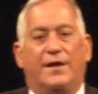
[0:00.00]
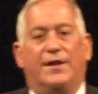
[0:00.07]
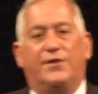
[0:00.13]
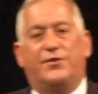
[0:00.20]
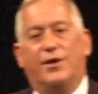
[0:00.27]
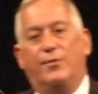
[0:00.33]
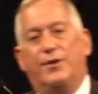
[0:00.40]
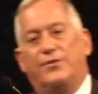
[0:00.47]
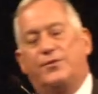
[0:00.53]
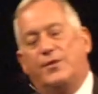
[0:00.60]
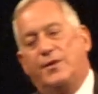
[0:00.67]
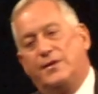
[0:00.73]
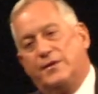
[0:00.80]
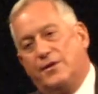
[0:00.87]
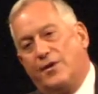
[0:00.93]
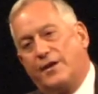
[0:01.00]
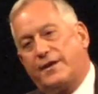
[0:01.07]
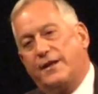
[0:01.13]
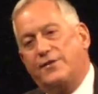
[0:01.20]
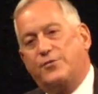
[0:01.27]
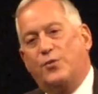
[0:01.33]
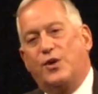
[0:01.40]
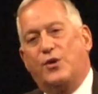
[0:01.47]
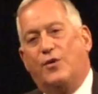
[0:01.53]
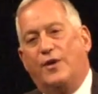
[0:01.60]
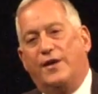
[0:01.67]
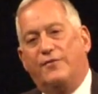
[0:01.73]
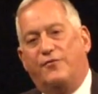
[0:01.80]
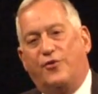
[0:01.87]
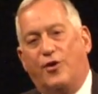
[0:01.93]
And so as we look as we're
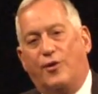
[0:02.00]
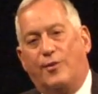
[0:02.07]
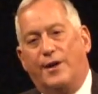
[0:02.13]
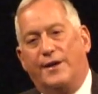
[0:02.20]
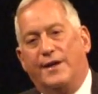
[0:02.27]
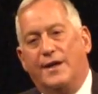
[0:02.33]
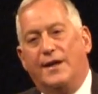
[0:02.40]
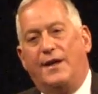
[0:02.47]
going forward,